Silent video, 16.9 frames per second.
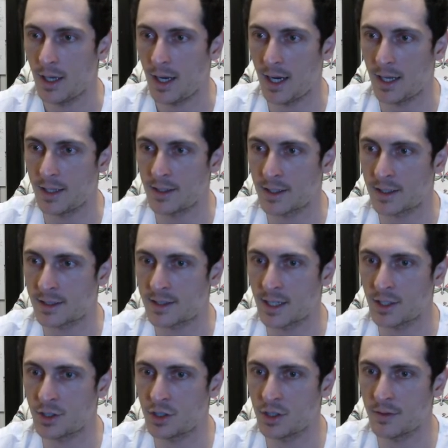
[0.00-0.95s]
and the
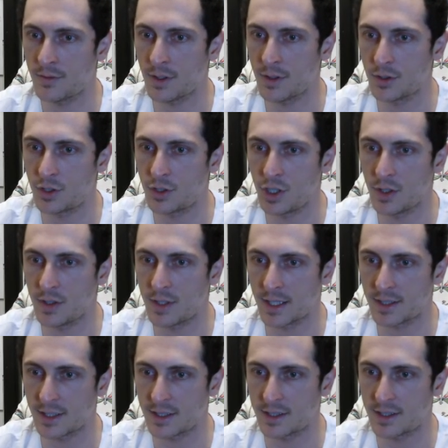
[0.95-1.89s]
extension of those
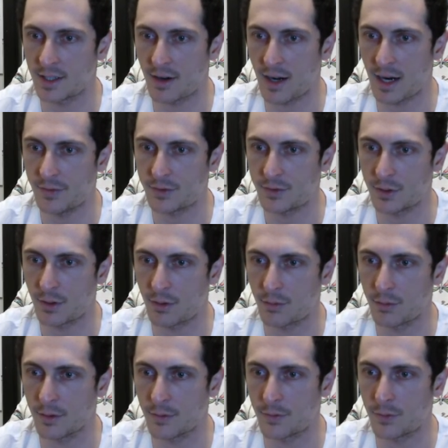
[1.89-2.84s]
geodesics thereafter
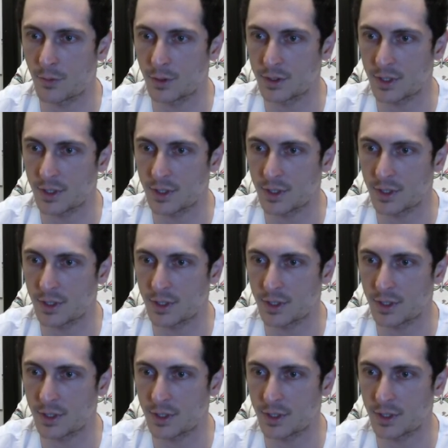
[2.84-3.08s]
through the 4